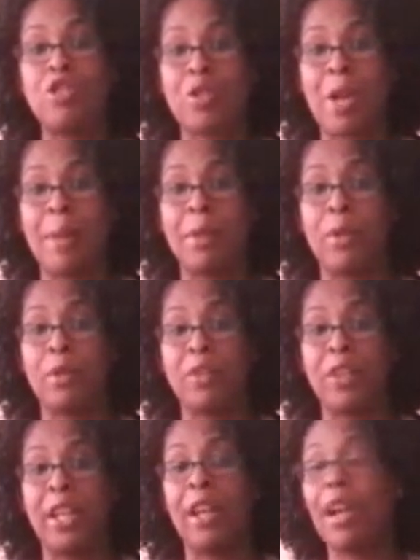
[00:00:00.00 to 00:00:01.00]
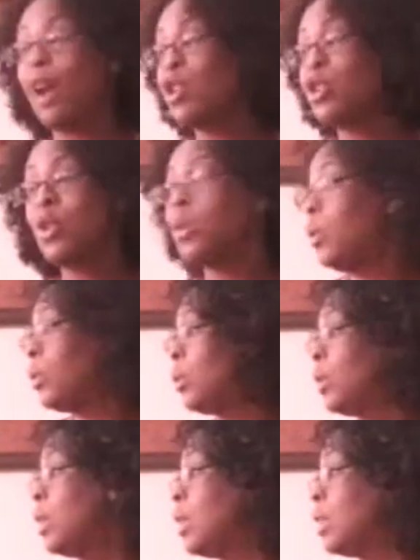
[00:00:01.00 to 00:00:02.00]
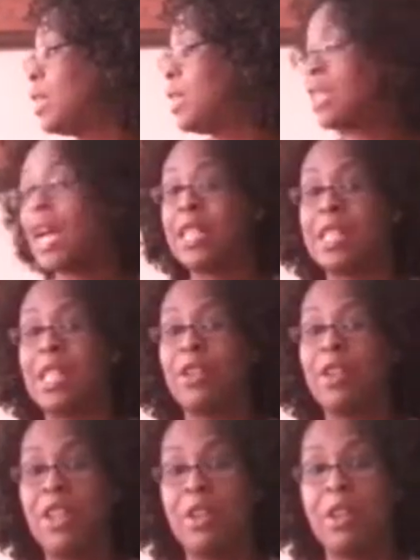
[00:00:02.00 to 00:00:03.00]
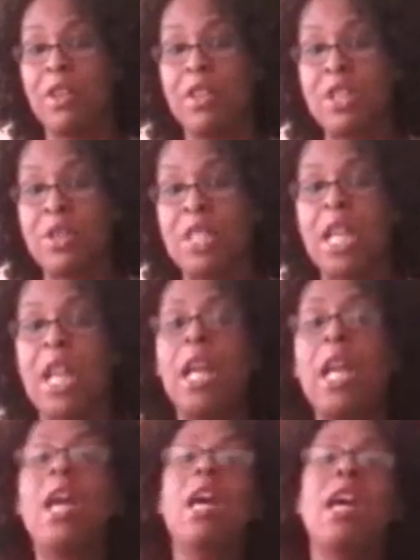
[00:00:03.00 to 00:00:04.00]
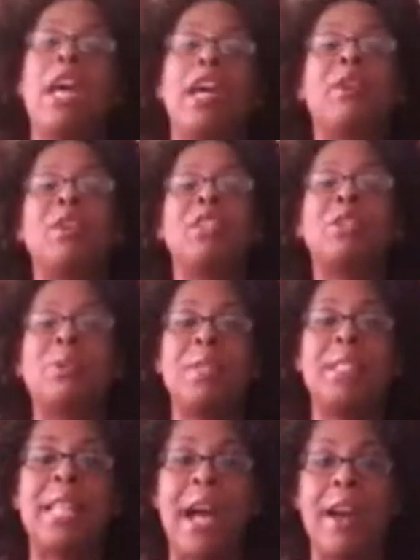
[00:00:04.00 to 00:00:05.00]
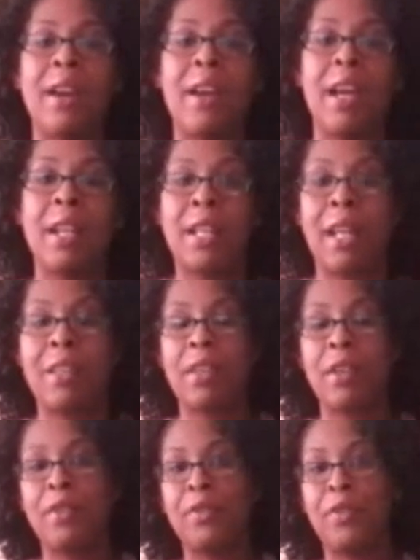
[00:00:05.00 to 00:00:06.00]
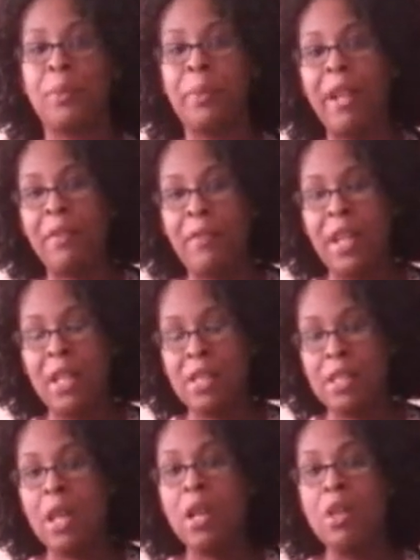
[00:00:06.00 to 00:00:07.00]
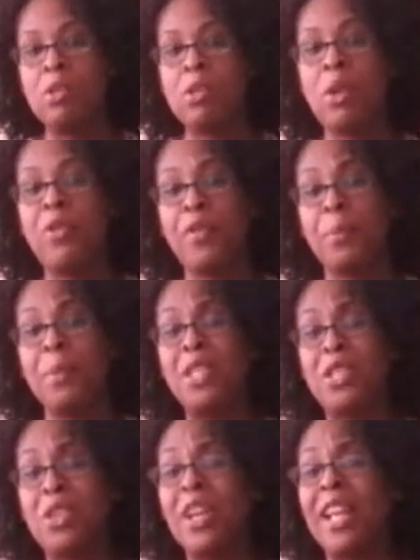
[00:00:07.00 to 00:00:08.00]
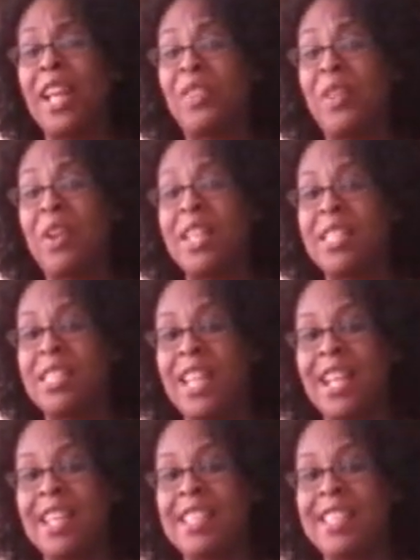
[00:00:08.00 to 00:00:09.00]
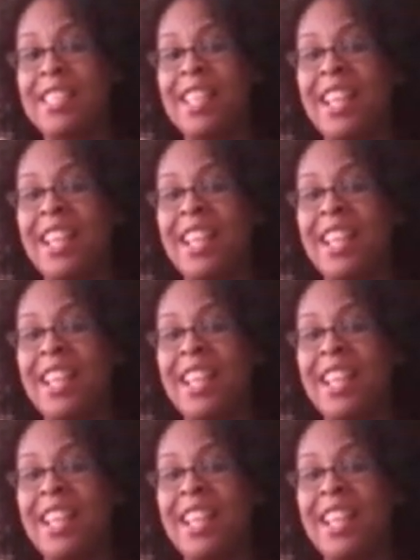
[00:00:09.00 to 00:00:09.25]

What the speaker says: drama over here. I'll show you these guys later. Can you hear her screeching? In order to retire and get their full benefits. So for me, starting at 36,